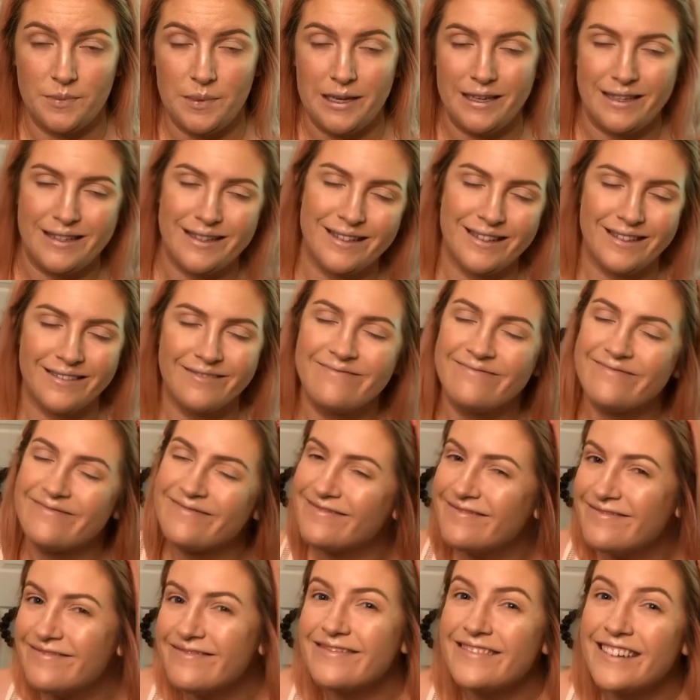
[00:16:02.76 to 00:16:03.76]
because
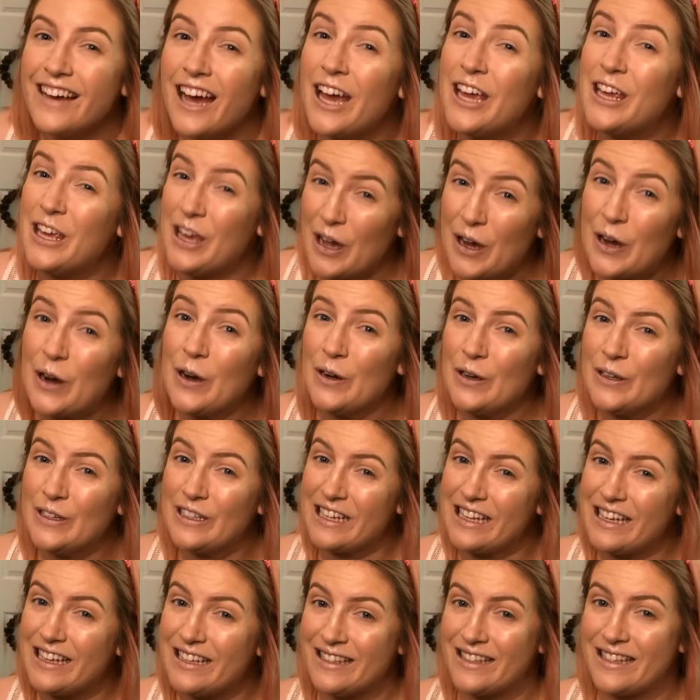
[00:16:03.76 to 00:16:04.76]
yeah, girl
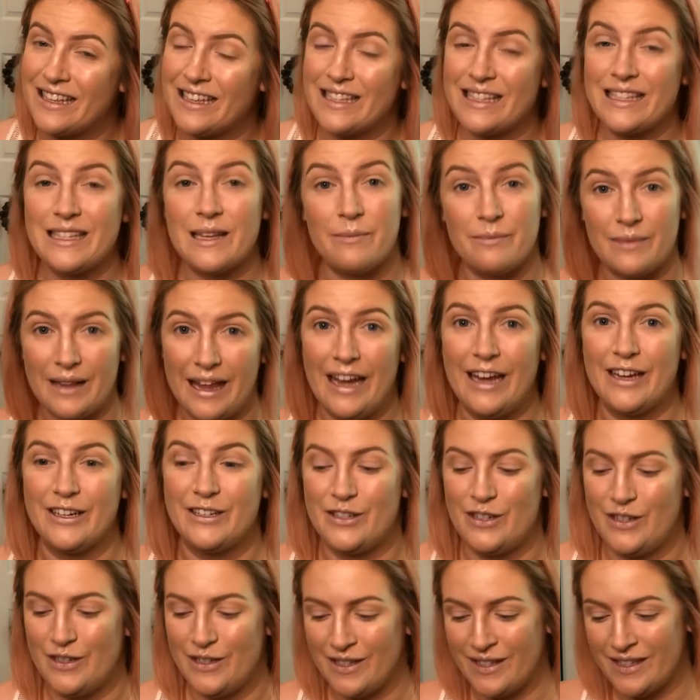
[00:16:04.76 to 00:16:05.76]
needs some
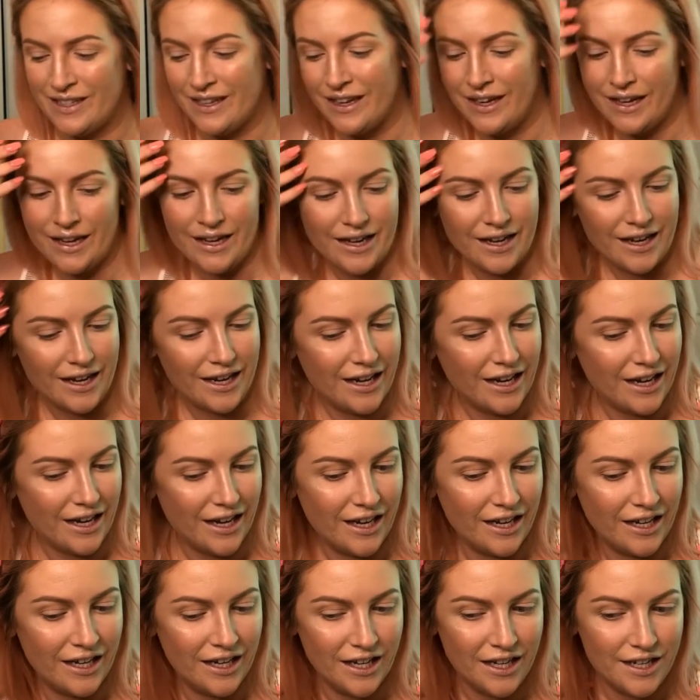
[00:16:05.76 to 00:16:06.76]
lashes.
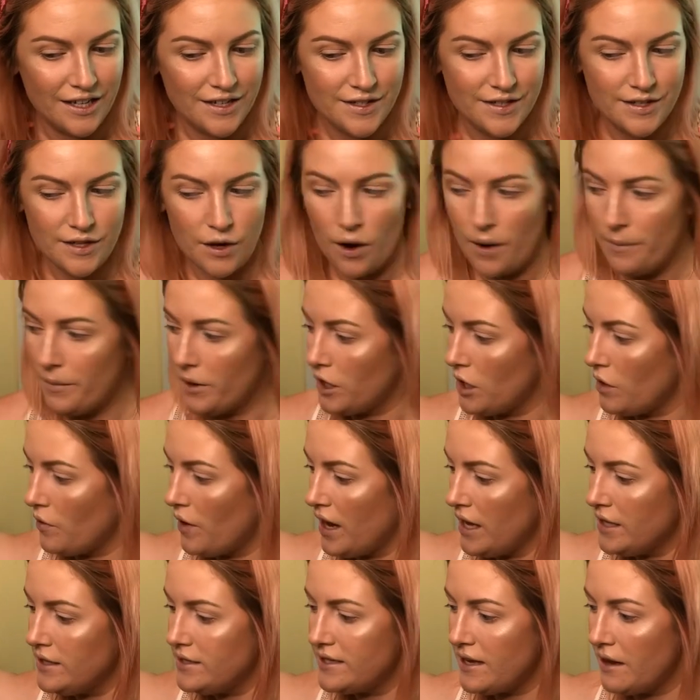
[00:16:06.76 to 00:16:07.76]
So I'm gonna go
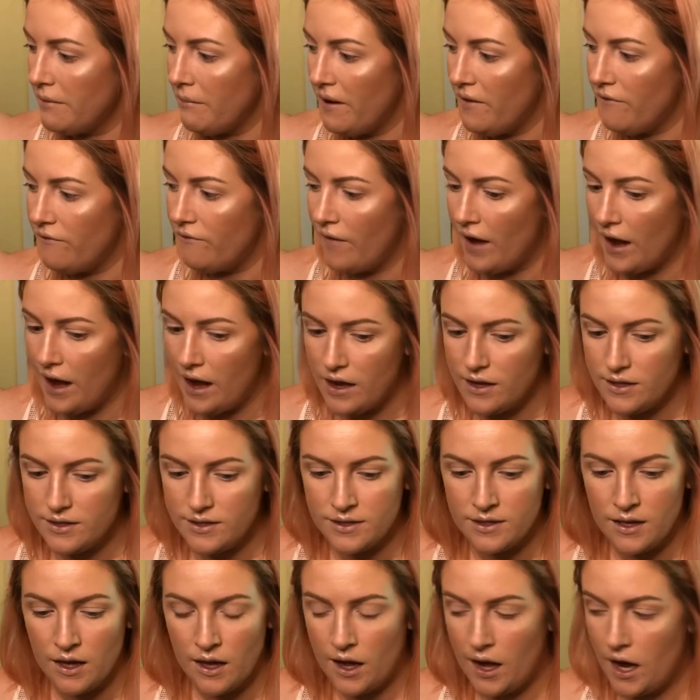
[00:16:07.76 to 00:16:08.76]
ahead and set my
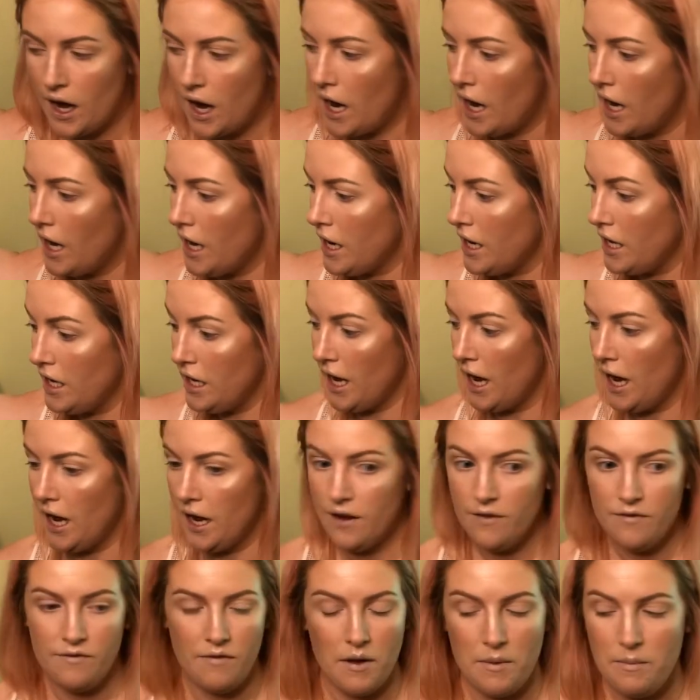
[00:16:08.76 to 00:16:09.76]
face. I
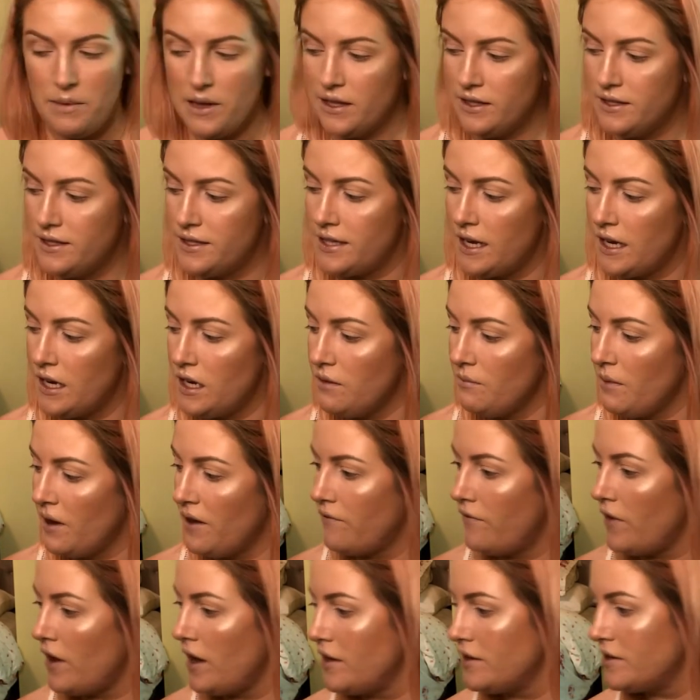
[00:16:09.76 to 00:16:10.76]
have been setting my
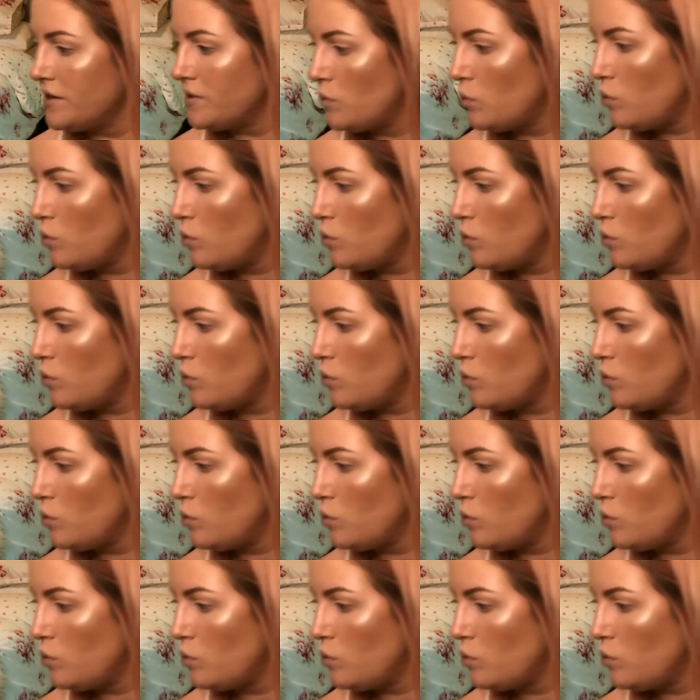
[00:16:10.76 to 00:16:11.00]
face